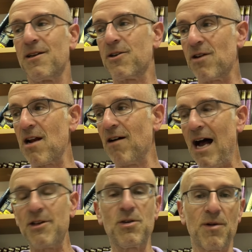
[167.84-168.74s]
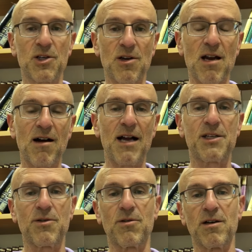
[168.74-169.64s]
You're not allowed to, because you're not allowed
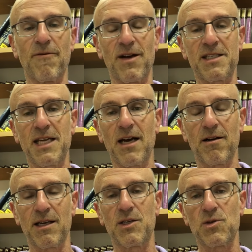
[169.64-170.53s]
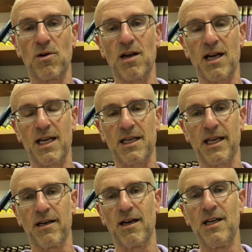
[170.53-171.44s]
to levatel isur
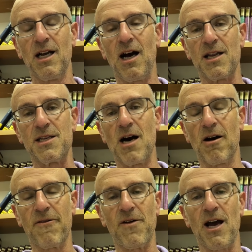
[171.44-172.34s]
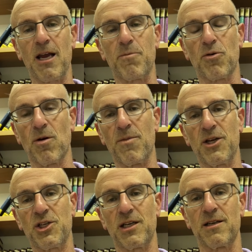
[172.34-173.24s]
lechatchila, nullify a
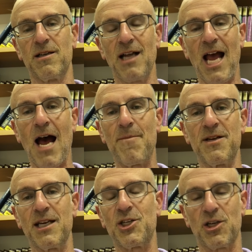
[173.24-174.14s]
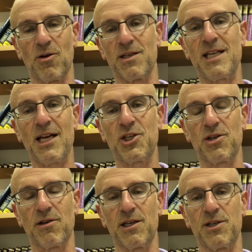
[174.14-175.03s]
prohibition ab initio,
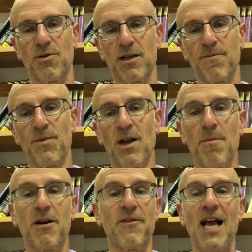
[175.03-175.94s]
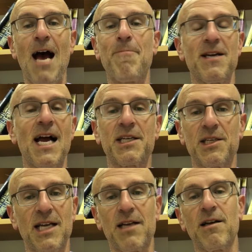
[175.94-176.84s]
intentionally do it. But if it happened
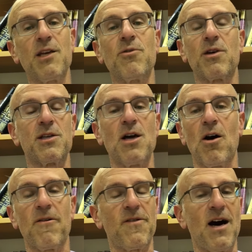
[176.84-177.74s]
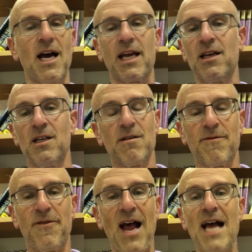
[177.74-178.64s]
accidentally, you could nullify
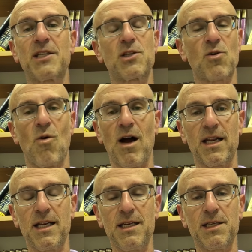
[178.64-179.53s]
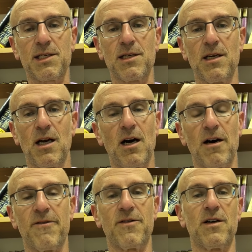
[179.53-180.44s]
vast quantities
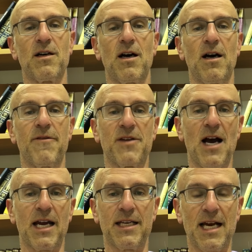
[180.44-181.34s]
of yayin